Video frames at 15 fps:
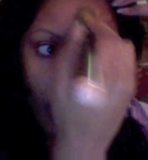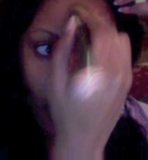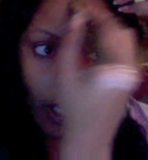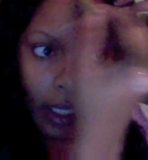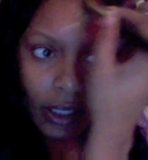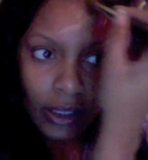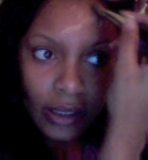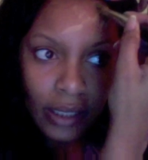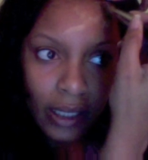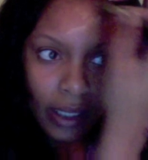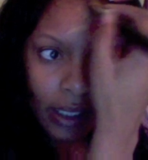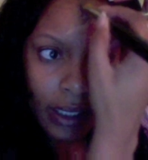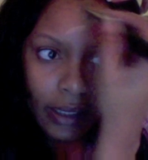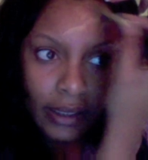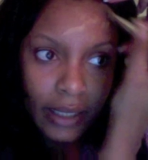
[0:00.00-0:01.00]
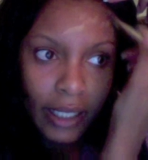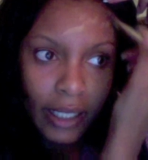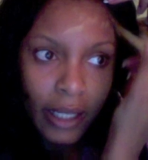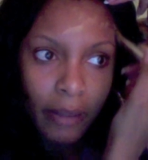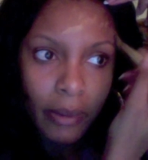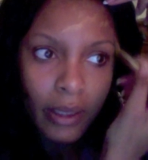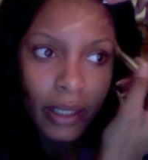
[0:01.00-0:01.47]
and I just kind of like
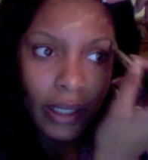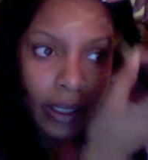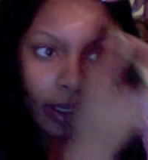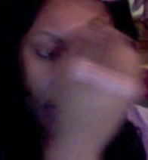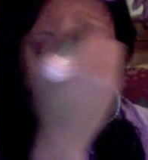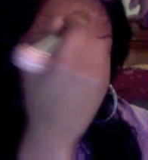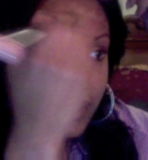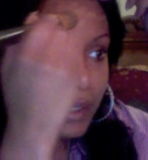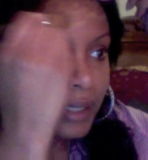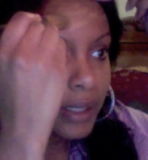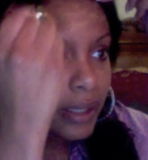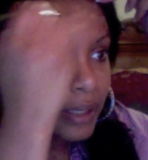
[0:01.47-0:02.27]
dab it like this,